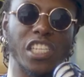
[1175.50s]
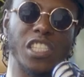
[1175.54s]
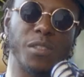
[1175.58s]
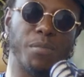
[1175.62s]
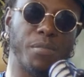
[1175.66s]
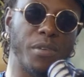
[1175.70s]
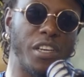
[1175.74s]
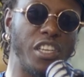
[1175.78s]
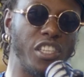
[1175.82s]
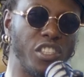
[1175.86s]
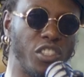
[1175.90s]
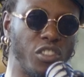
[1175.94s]

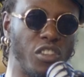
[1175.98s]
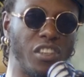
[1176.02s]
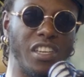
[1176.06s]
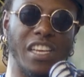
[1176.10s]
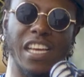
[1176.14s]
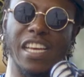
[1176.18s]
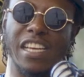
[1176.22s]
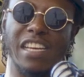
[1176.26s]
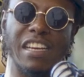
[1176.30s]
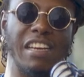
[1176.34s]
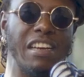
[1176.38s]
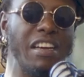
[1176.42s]
expression
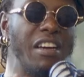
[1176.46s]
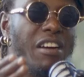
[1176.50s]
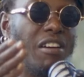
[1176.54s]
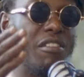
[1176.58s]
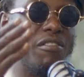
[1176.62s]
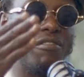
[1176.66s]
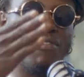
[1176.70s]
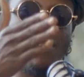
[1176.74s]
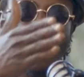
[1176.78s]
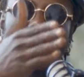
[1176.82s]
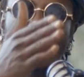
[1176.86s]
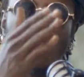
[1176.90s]
like
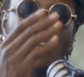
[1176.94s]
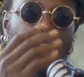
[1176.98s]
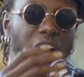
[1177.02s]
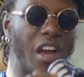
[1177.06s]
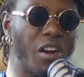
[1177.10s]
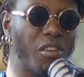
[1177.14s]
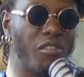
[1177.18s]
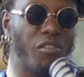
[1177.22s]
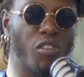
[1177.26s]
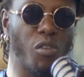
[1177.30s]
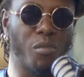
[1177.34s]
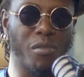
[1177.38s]
vako
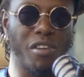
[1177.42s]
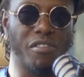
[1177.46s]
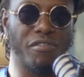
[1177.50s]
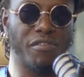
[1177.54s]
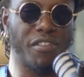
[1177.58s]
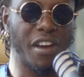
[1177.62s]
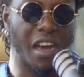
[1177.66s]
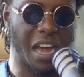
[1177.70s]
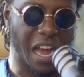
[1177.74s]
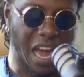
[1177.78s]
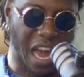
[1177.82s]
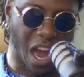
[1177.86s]
yako
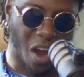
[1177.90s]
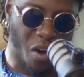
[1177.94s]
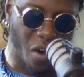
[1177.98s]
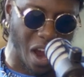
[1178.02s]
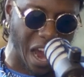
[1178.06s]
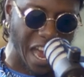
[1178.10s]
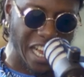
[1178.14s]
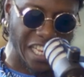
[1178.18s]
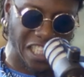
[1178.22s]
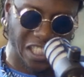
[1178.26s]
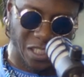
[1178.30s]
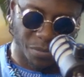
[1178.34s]
how
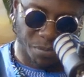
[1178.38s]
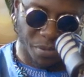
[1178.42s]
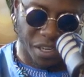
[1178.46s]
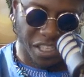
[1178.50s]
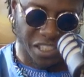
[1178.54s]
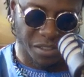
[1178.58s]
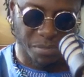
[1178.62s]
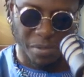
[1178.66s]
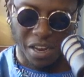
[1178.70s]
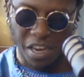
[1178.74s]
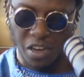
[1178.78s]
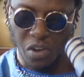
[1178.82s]
I
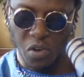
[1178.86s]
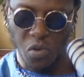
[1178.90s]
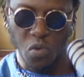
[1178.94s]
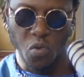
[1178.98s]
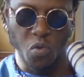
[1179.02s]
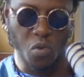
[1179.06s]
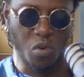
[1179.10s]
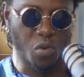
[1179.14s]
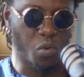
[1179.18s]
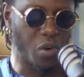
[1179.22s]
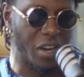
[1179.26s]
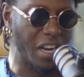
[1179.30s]
express my
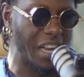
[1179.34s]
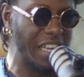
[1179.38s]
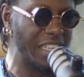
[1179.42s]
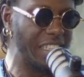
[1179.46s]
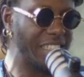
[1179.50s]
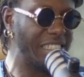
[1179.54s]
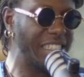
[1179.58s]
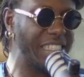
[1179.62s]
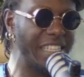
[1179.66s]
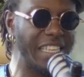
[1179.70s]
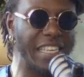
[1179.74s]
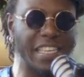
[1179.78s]
look when I
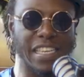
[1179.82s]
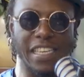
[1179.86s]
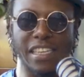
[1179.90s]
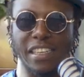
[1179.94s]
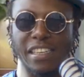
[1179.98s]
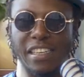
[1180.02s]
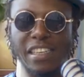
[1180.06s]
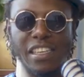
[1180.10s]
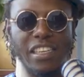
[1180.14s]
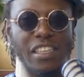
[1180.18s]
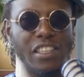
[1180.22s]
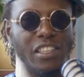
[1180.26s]
sing,
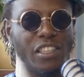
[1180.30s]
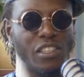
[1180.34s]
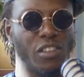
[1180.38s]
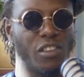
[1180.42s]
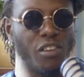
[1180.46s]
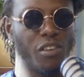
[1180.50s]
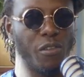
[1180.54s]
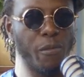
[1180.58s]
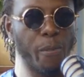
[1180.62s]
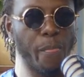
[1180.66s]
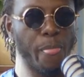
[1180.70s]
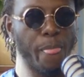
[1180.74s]
you
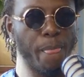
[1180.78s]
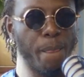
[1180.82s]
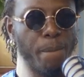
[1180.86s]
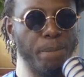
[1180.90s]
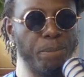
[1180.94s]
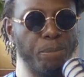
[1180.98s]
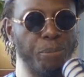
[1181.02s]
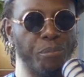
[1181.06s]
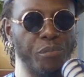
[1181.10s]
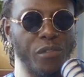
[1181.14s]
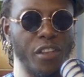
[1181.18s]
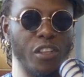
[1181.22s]
know.
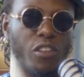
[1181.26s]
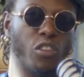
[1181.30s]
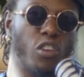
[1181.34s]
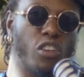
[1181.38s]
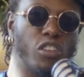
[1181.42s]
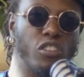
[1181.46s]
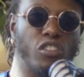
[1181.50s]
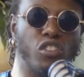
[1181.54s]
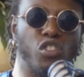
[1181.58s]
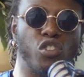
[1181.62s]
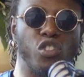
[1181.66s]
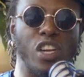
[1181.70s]
You
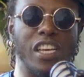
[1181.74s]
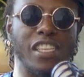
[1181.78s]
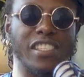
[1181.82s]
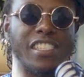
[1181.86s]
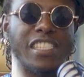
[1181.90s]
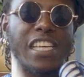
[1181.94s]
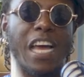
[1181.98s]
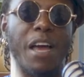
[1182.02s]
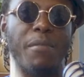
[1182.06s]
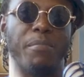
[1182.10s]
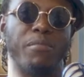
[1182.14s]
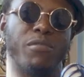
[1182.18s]
don't
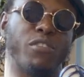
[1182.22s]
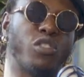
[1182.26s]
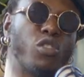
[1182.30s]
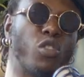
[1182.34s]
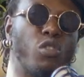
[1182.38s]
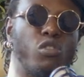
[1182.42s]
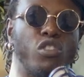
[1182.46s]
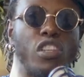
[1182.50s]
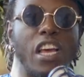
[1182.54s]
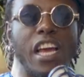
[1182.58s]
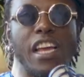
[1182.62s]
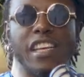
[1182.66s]
dress up
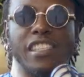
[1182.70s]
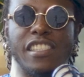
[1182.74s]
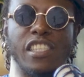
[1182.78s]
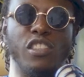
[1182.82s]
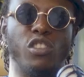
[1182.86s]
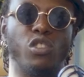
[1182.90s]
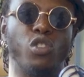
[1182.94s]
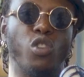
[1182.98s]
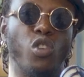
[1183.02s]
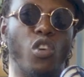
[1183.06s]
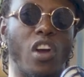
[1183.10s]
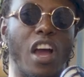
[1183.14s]
so nice
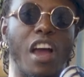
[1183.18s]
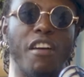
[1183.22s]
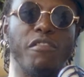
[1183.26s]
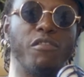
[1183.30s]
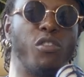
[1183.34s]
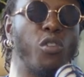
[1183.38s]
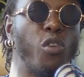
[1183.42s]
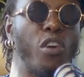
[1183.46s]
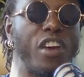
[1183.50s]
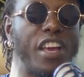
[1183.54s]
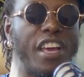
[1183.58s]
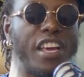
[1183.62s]
and you don't have
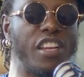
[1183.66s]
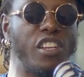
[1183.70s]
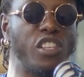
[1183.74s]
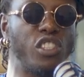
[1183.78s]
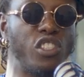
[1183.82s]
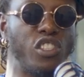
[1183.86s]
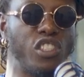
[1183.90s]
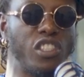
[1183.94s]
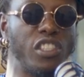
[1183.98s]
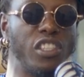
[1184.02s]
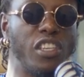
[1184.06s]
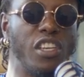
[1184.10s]
no
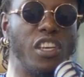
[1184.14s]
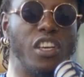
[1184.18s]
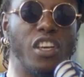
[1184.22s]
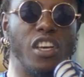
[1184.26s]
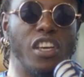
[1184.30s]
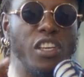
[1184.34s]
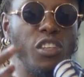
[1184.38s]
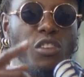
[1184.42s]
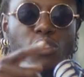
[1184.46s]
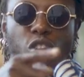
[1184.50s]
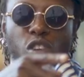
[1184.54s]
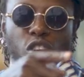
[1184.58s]
energy.
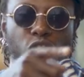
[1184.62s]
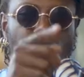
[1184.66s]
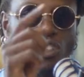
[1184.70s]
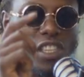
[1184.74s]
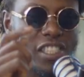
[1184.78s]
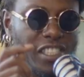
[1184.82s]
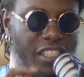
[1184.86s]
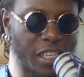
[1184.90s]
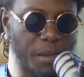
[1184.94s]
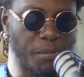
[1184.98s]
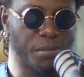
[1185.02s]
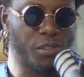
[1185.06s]
You don't
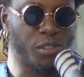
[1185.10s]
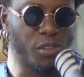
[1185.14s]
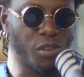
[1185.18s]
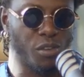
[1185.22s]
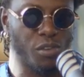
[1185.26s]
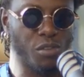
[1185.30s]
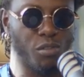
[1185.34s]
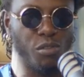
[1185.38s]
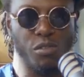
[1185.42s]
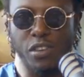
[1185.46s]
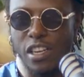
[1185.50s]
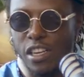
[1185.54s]
dress up
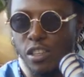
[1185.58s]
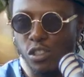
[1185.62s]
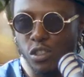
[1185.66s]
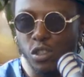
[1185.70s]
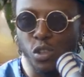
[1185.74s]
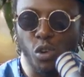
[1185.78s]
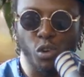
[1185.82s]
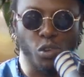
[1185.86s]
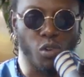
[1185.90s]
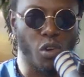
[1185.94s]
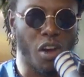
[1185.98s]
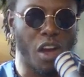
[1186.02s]
so good and you
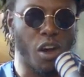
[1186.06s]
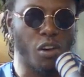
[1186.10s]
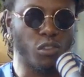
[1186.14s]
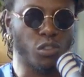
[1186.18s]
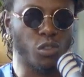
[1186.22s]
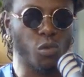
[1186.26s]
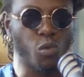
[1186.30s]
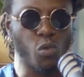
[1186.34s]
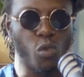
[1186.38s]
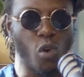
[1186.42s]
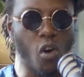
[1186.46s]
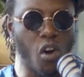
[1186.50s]
don't know how
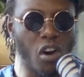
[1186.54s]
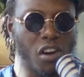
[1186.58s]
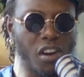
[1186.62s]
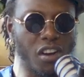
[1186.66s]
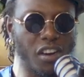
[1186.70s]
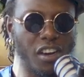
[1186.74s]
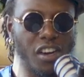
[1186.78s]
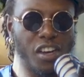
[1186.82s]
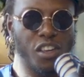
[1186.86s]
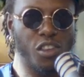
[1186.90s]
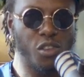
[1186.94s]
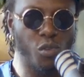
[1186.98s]
to
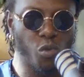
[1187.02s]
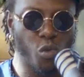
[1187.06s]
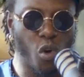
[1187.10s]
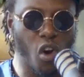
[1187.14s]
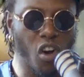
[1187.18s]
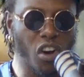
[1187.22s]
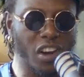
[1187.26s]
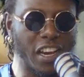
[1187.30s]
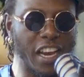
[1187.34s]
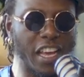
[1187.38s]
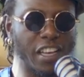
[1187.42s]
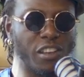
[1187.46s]
walk. You
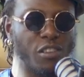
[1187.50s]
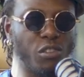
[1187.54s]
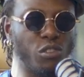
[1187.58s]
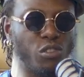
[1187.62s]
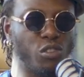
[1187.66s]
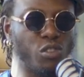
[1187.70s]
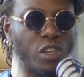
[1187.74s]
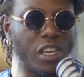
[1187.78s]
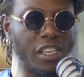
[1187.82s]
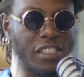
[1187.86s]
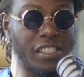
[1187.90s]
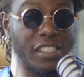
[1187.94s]
walk like you
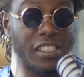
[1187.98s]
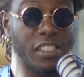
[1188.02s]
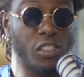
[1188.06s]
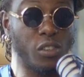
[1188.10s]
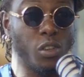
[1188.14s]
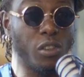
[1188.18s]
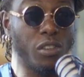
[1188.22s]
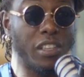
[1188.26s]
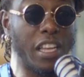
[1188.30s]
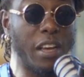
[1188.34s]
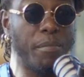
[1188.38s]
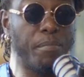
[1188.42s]
dress
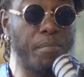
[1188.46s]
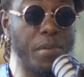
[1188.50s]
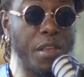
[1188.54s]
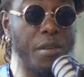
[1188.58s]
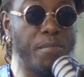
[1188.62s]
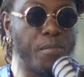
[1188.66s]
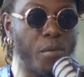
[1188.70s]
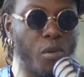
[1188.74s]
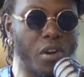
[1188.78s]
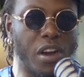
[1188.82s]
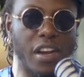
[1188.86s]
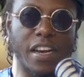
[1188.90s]
so that
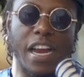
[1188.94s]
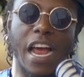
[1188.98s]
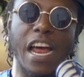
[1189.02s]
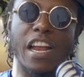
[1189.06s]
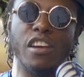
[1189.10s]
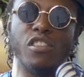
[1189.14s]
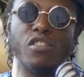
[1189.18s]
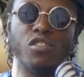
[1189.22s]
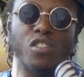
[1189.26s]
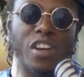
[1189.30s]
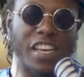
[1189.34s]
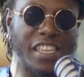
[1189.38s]
people can
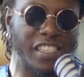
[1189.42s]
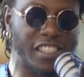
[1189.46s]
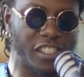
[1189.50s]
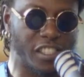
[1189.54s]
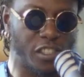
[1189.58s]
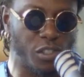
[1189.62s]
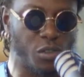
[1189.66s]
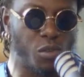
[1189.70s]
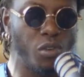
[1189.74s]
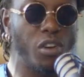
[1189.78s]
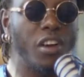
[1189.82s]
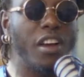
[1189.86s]

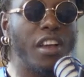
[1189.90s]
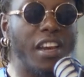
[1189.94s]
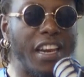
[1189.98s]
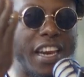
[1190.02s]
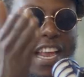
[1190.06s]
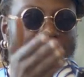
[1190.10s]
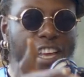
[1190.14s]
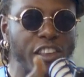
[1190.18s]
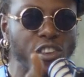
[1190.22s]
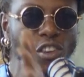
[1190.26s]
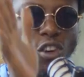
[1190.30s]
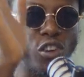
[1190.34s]
address you
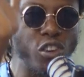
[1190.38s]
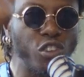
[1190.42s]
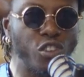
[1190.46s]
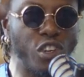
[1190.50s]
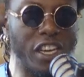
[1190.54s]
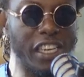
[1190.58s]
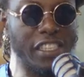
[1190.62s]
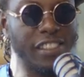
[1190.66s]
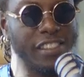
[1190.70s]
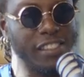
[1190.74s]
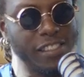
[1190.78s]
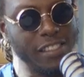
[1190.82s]
like you're
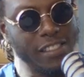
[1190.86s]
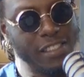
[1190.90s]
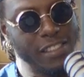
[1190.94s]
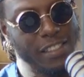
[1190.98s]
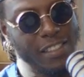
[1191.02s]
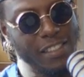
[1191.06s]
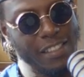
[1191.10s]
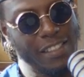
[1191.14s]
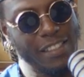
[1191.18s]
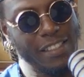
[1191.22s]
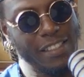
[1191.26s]
dressed.